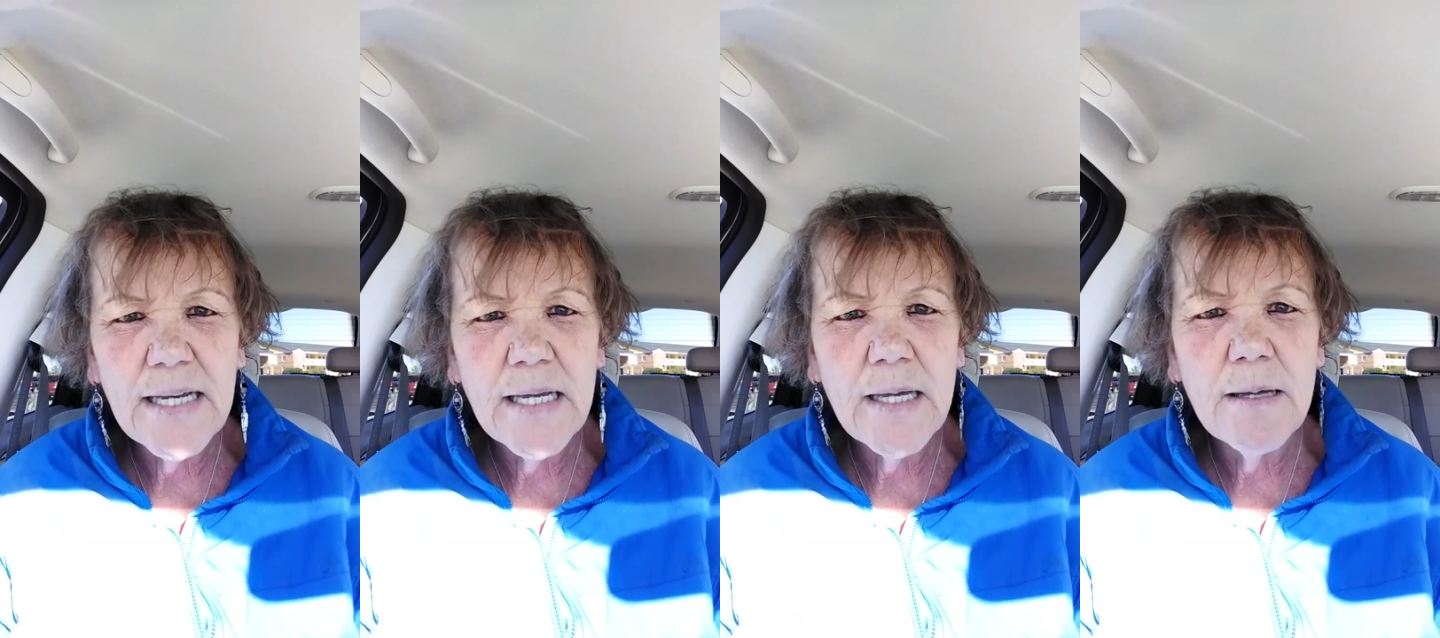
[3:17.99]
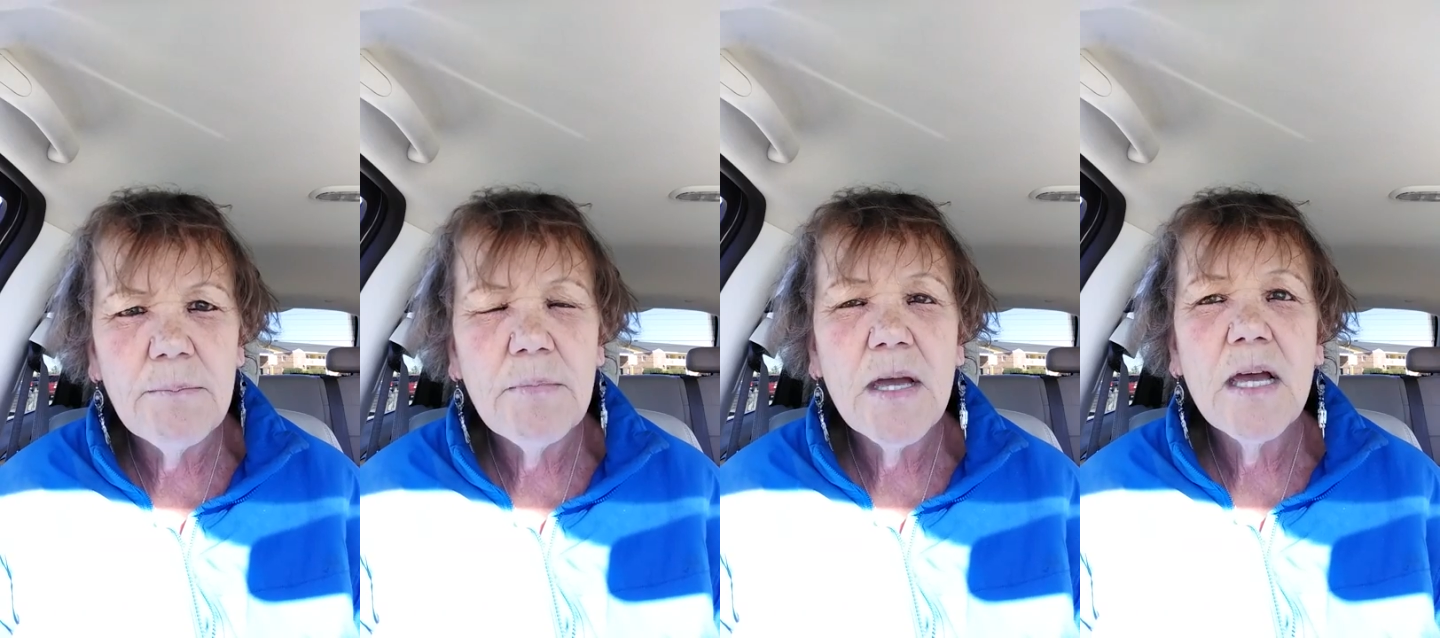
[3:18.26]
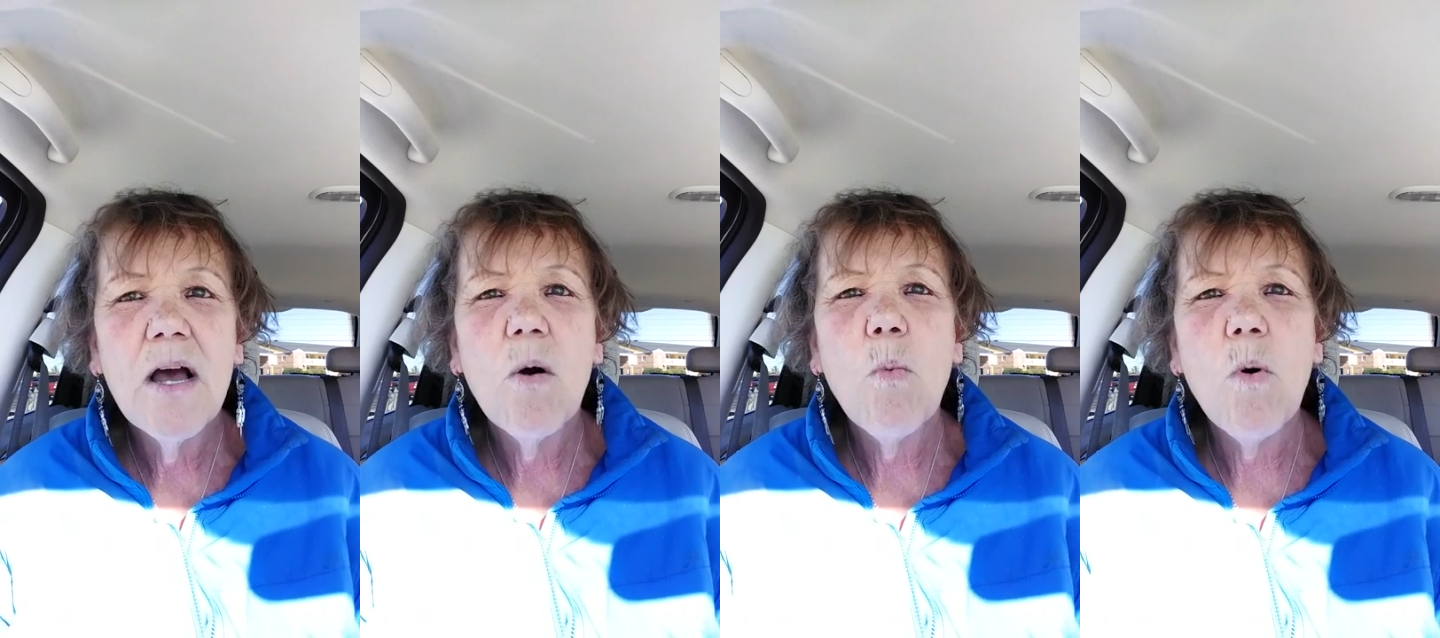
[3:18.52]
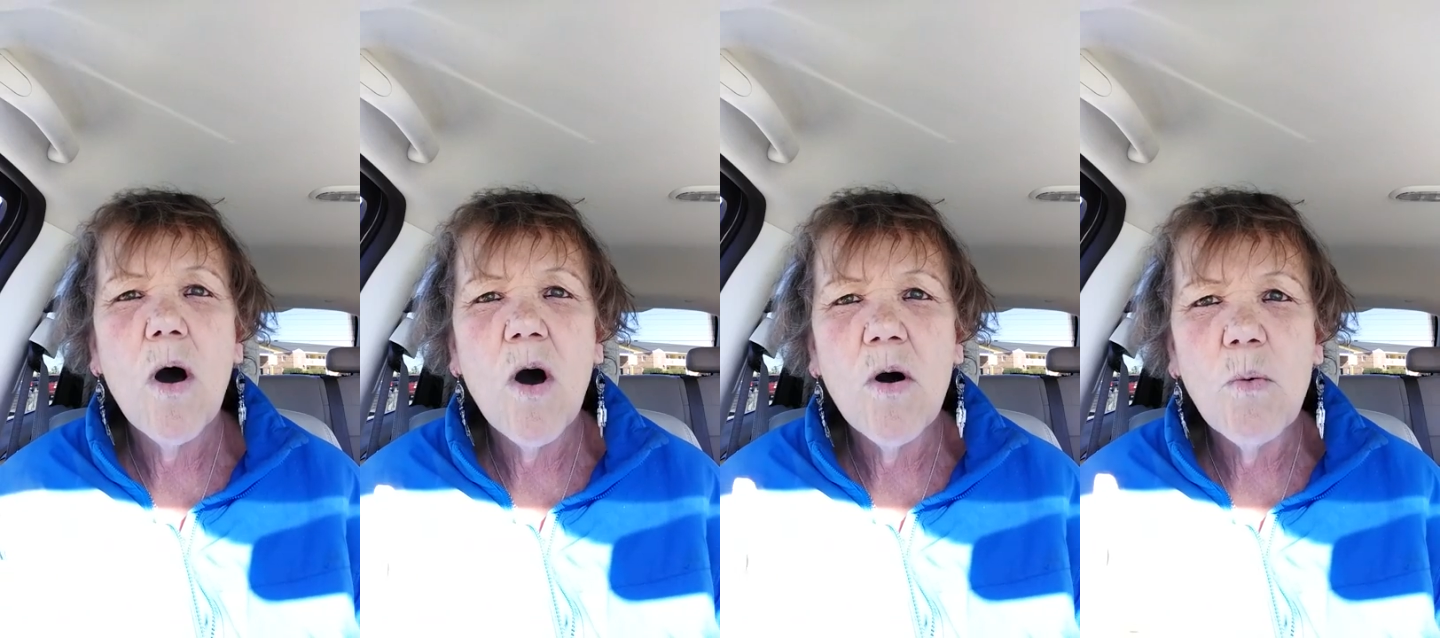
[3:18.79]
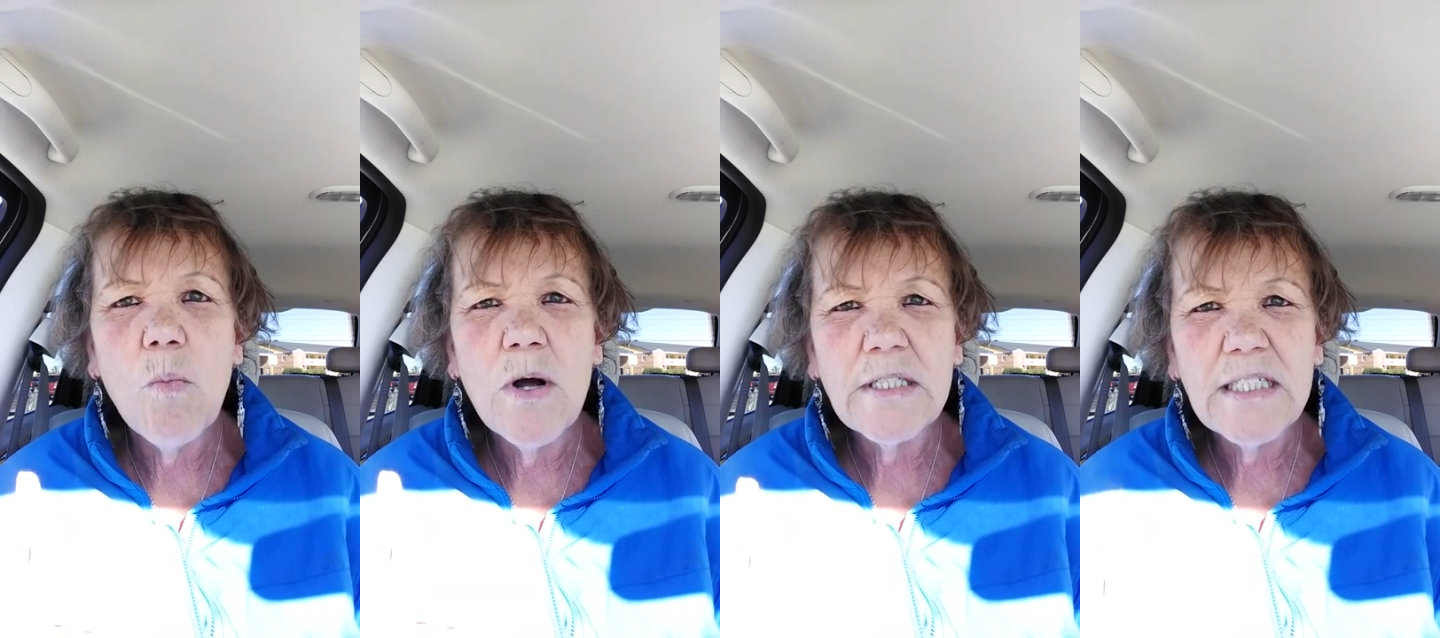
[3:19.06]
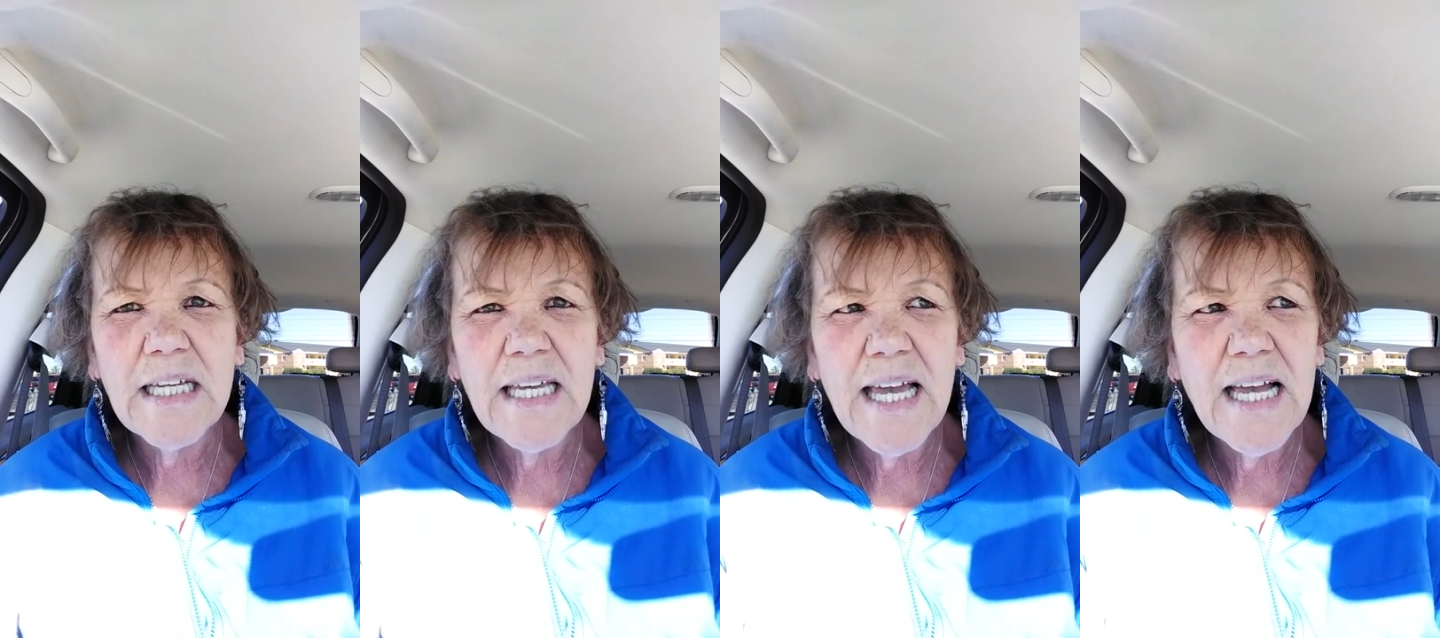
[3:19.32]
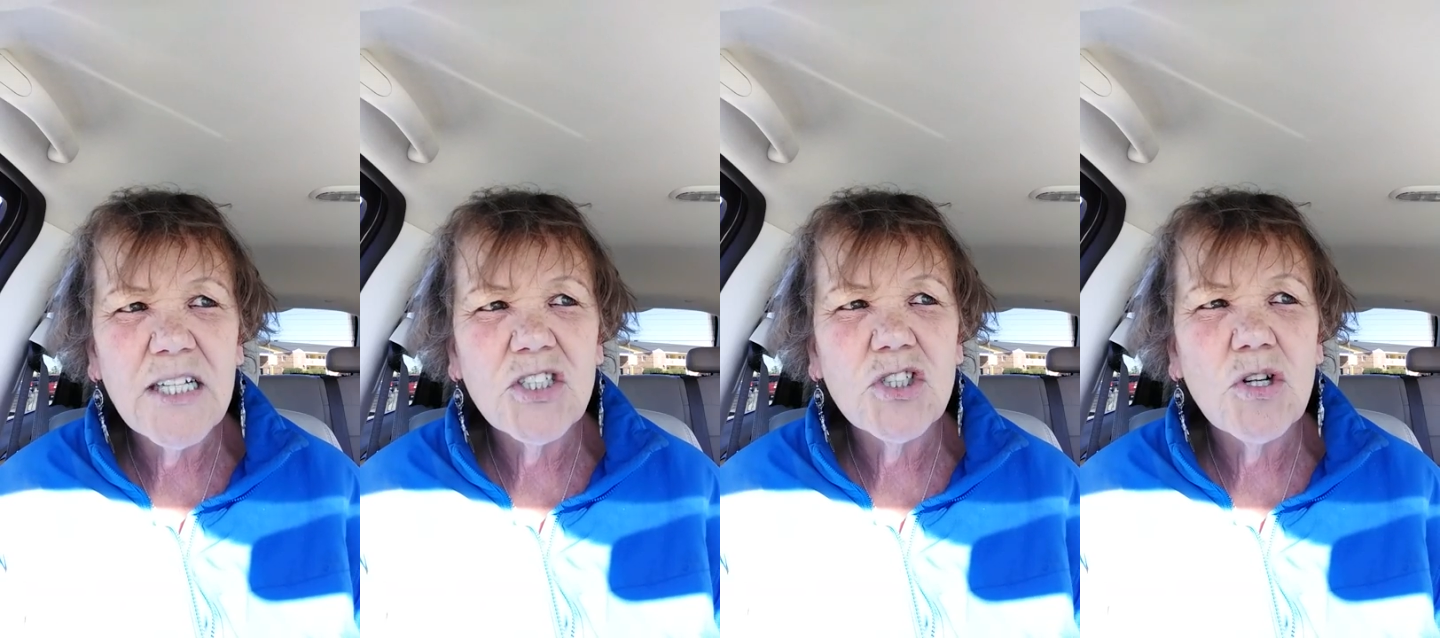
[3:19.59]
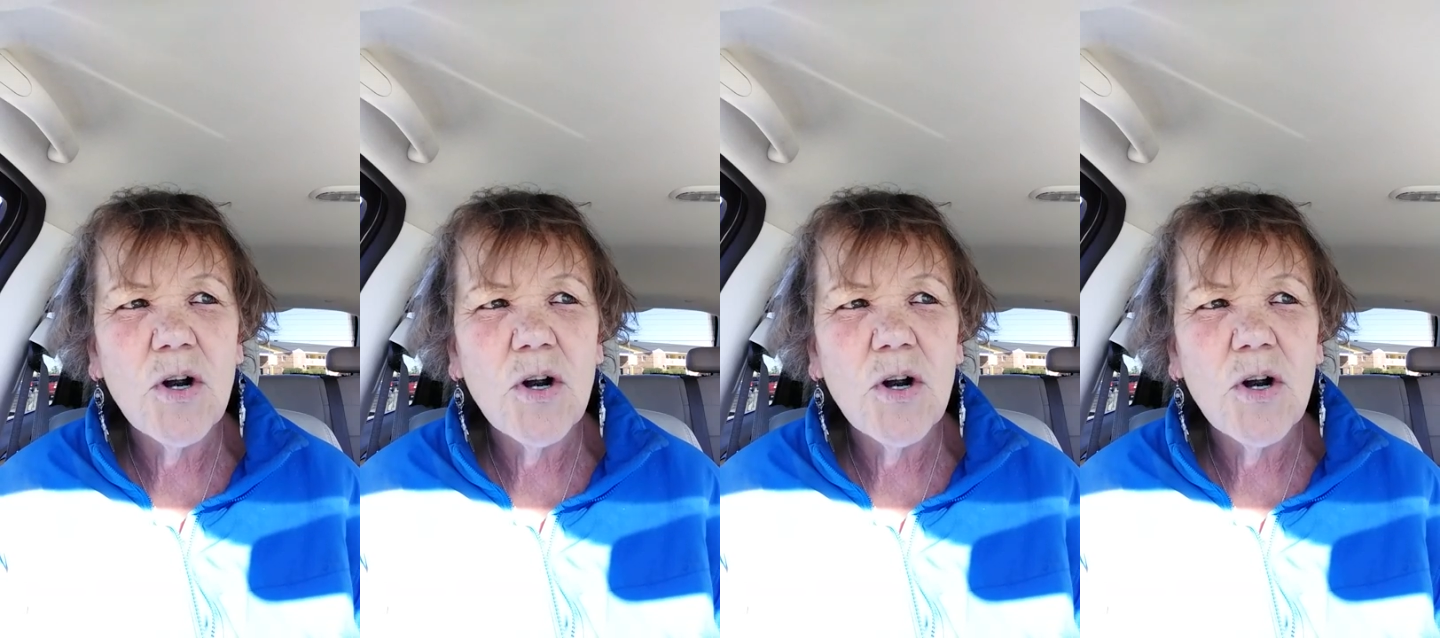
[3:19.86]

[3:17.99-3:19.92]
him once again,